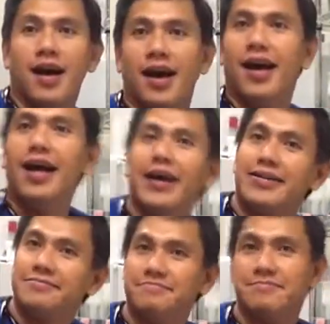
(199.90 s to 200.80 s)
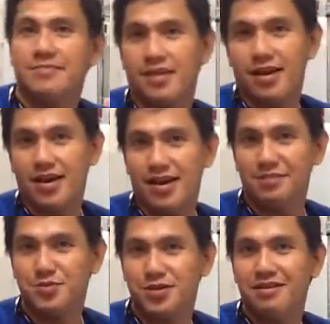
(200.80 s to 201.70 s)
Hi,
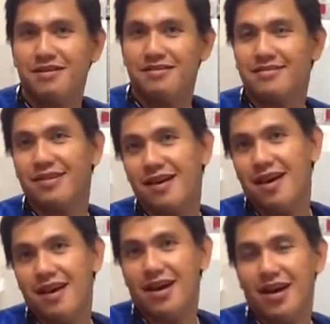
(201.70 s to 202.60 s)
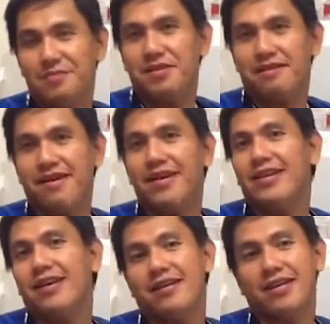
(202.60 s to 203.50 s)
I'm Gennard. I'm an RN,
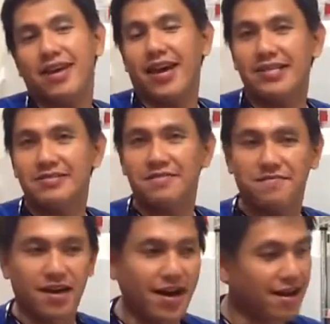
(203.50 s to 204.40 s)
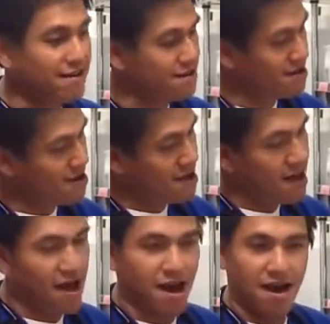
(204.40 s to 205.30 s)
and in case of fire,
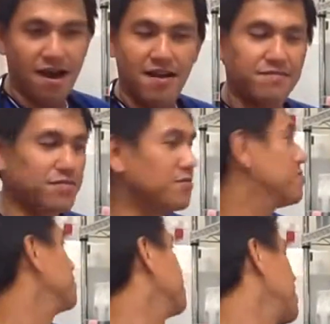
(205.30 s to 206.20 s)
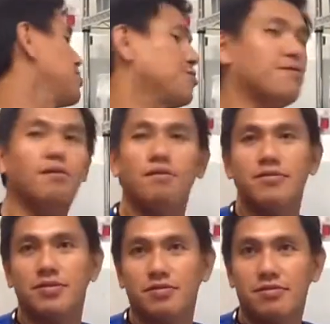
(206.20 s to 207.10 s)
I have to make sure all
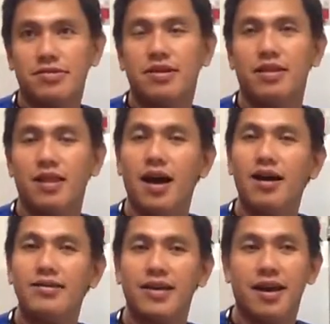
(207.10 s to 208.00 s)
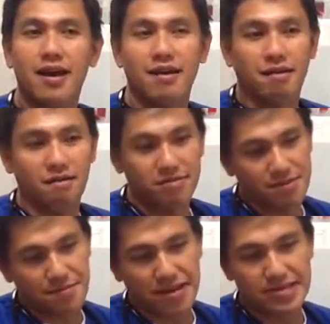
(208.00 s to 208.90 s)
the doors are locked and all the
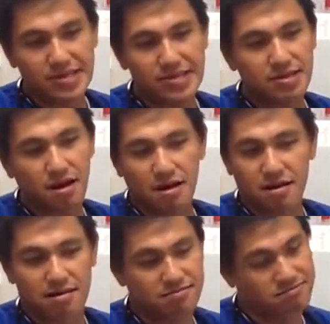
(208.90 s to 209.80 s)
medicines are